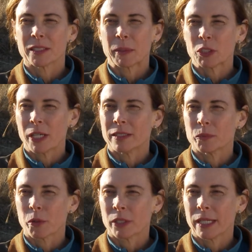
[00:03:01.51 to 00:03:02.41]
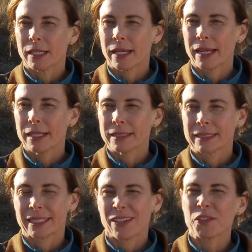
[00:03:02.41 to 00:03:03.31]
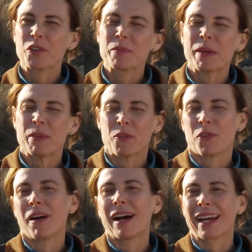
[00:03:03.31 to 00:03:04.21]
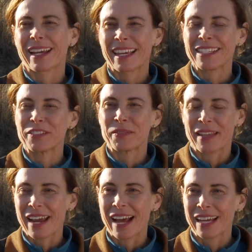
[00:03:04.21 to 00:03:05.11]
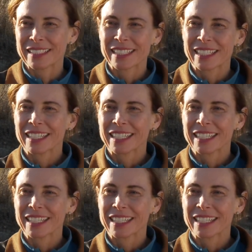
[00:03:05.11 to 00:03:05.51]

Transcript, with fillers: especially on his birthday today, Oh, you're gonna make me cry. I can't do that.